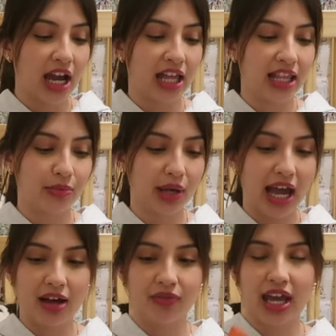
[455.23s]
And then we
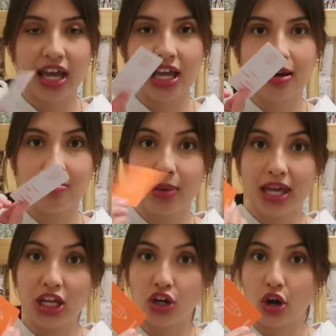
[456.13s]
have a
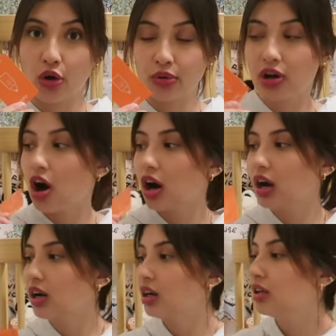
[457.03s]
make your own
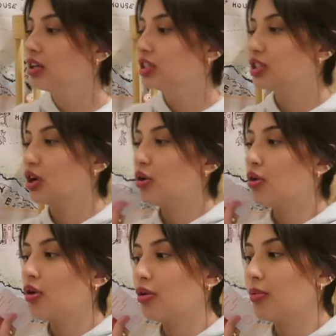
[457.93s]
card.
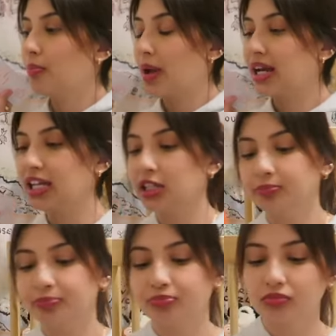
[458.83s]
So Benny
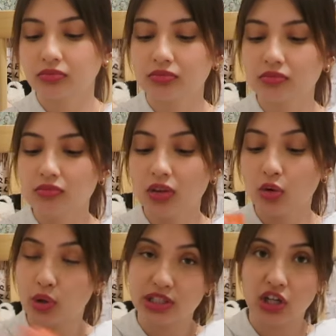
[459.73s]

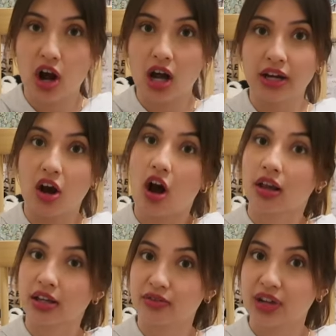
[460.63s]
was gone
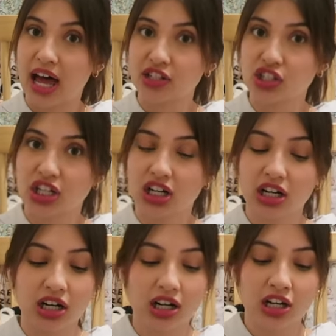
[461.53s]
all of last
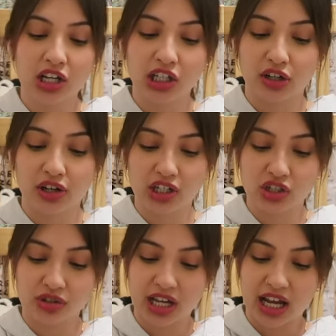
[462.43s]
year during
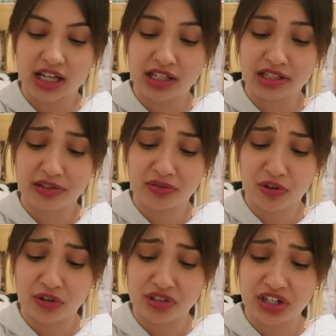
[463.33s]
Josiah's
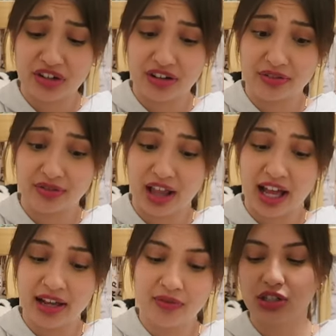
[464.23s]
first year of
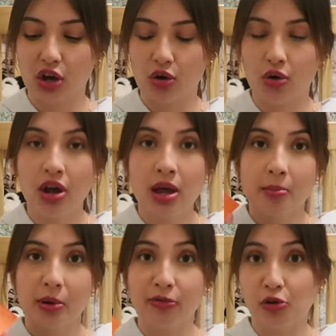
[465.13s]
life. So
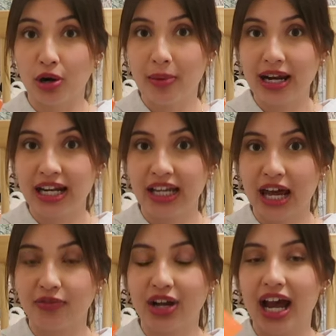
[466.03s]
before Benny
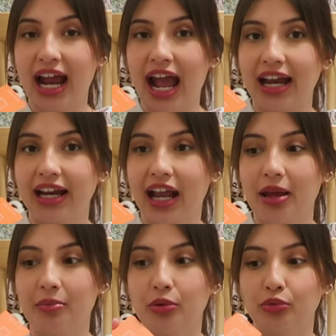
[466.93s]
left, I had
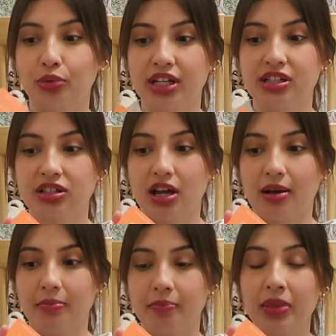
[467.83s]
him read
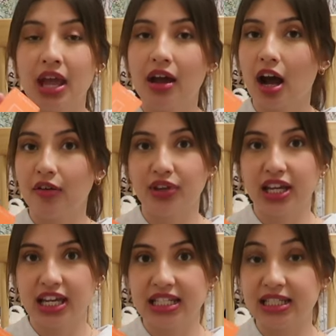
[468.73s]
some of the
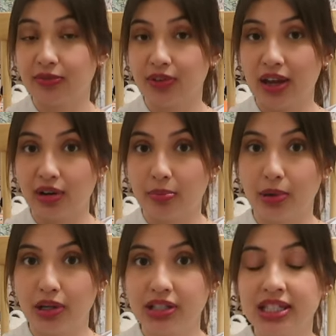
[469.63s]
kids' favorite
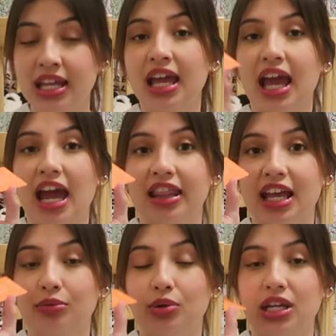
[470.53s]
books, and
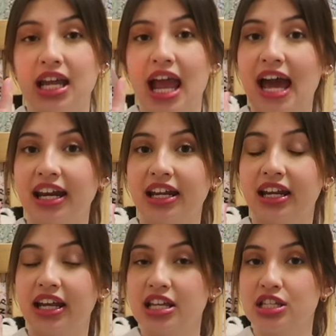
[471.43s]
then we added
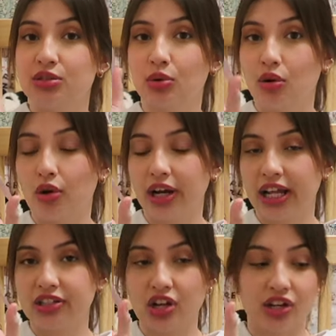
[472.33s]
his
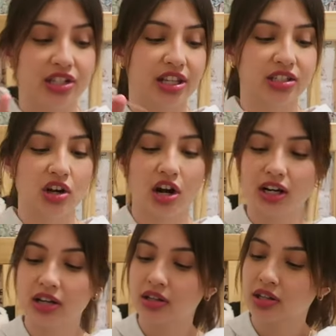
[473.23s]
recordings onto this
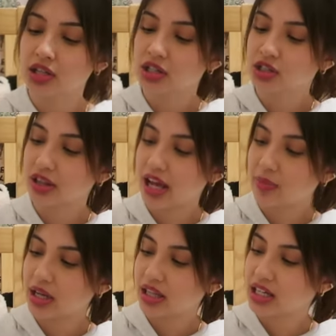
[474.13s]
card so that
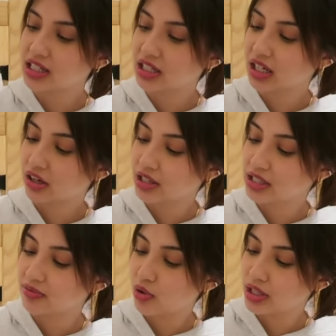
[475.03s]
way the kids could hear
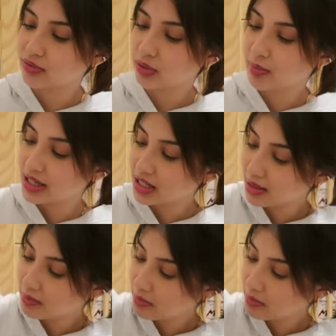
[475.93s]
his voice for bedtime.